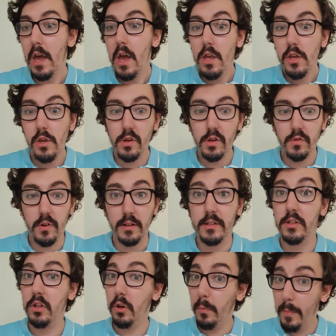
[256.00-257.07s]
You could write
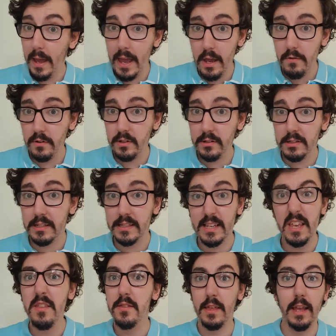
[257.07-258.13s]
it to your parents to
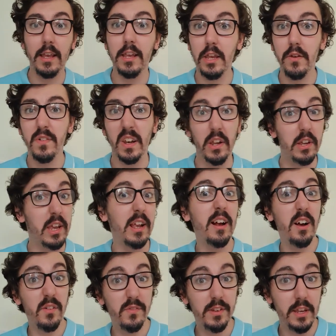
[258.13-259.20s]
say thank you for looking
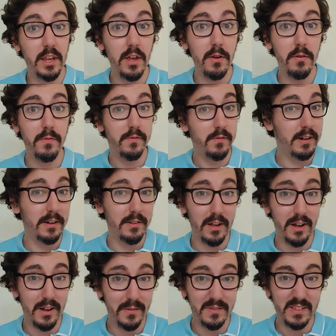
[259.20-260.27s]
after you throughout
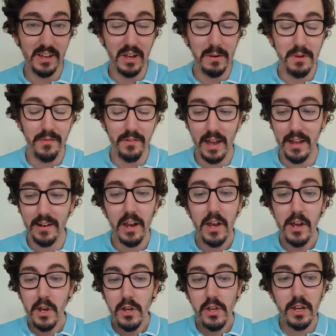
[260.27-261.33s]
the time we've had.
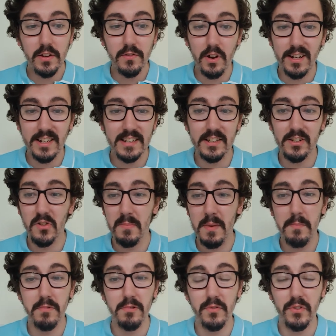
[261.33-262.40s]
You could write it to a
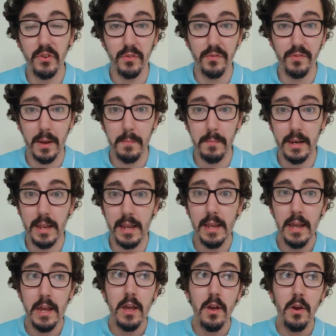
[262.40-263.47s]
member of your family
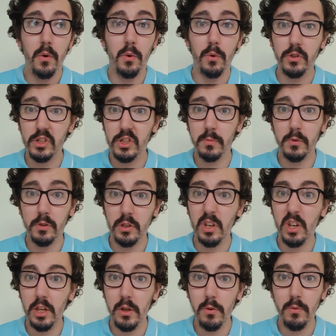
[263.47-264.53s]
or
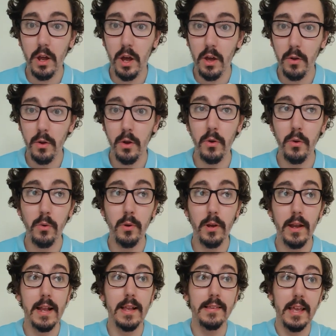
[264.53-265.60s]
someone you know who
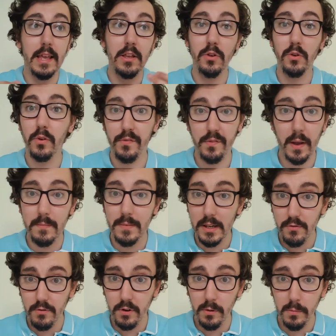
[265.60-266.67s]
is in your family
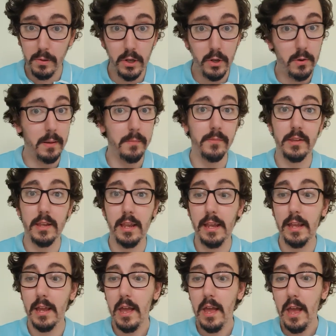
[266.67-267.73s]
group who you
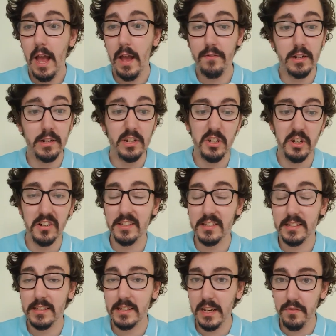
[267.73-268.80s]
absolutely haven't had a chance
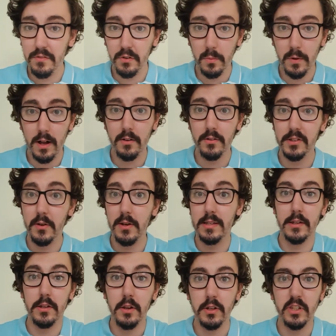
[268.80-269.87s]
to see for a while, so
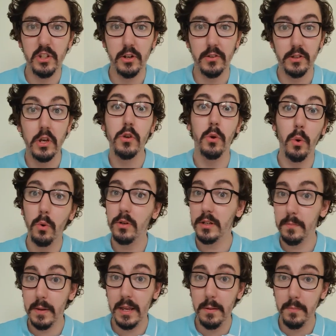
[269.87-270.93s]
it's a nice chance to talk
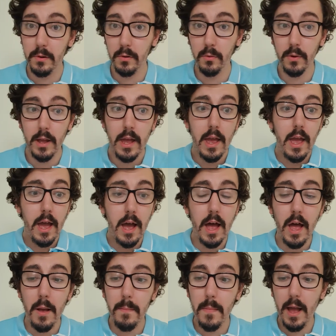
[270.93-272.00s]
to people.
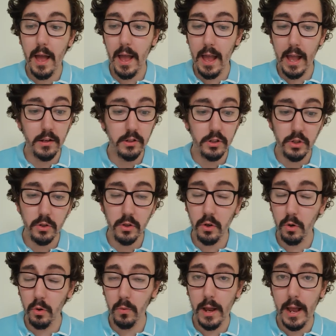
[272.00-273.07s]
And you could
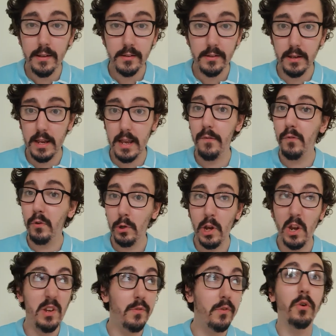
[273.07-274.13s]
always, if you
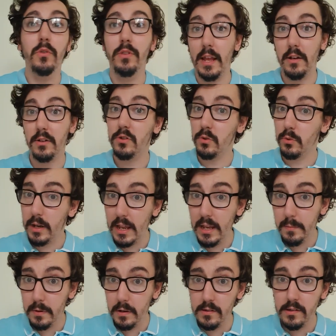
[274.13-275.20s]
know you've got next door
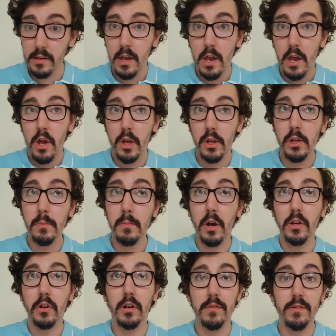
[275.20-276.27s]
neighbours who you
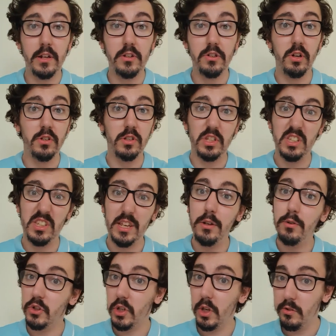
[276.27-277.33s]
might not have had a chance to see
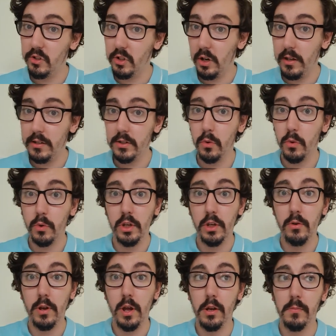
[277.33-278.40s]
or socialise, or
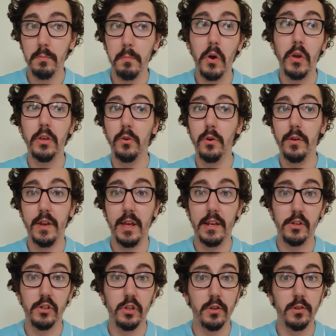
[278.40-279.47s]
you know might not have had
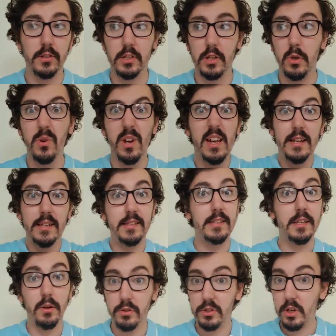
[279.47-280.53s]
a chance to
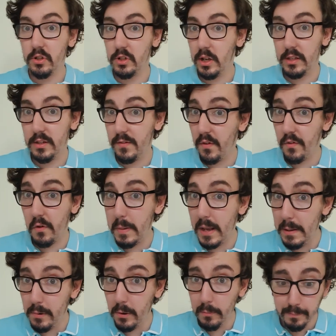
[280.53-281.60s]
see or socialise with other
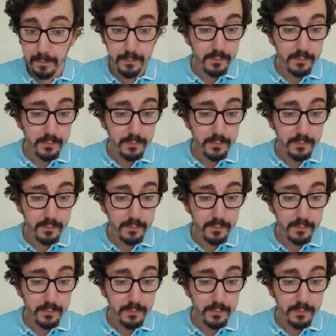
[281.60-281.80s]
people,